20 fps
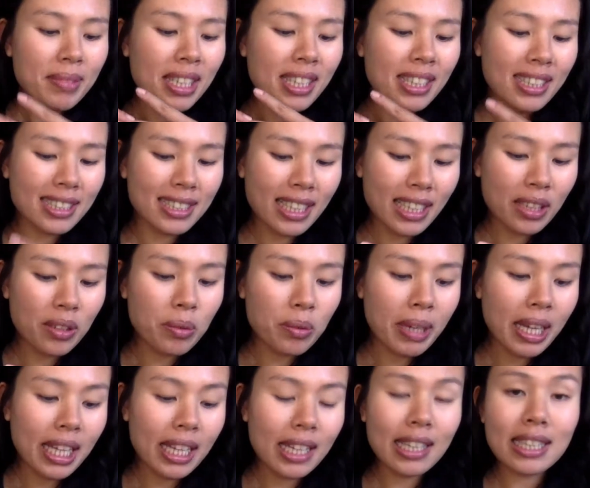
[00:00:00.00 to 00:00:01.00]
The second
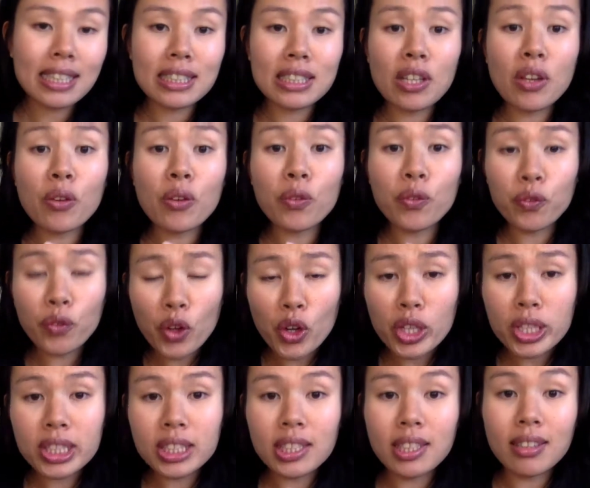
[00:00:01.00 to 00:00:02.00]
way is
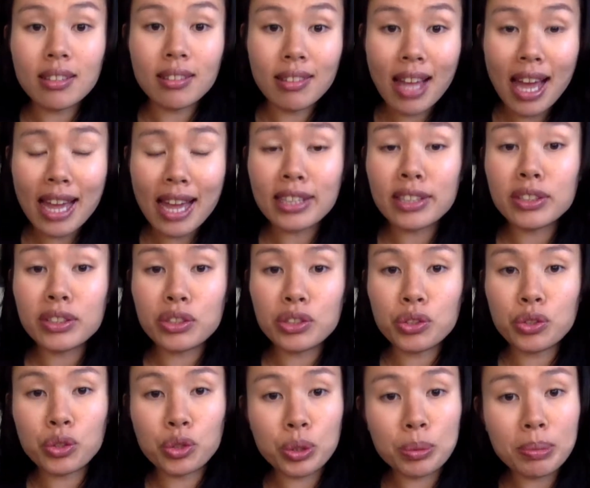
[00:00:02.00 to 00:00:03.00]
first line
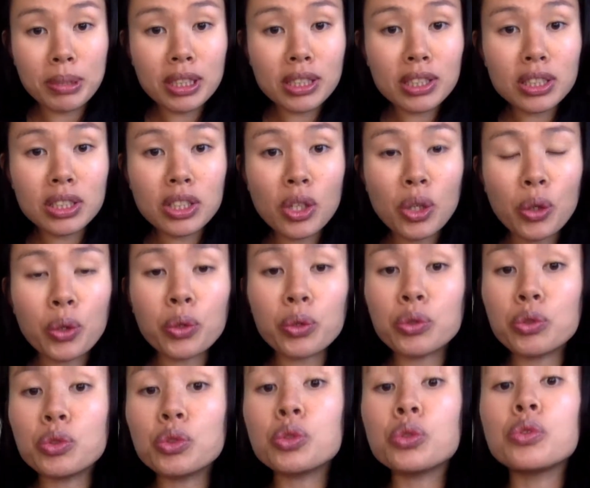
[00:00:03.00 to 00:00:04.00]
distributors who
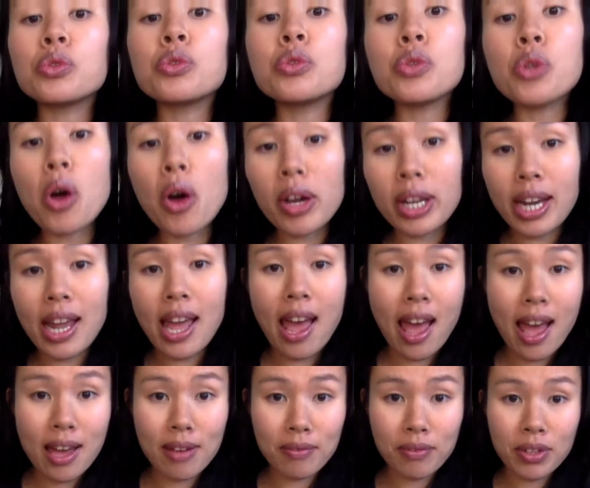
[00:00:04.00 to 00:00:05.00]
do not
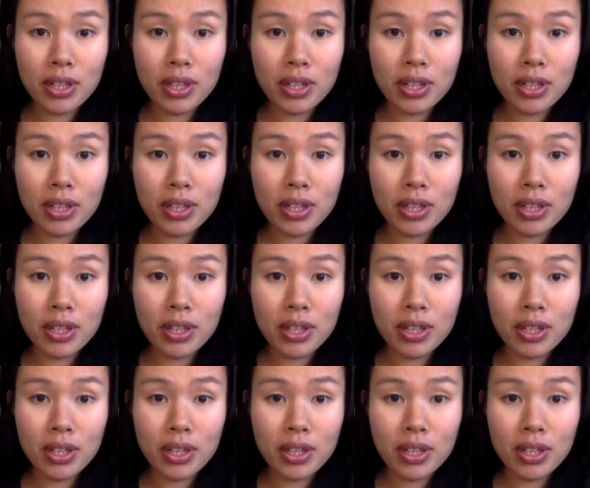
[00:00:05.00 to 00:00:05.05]
have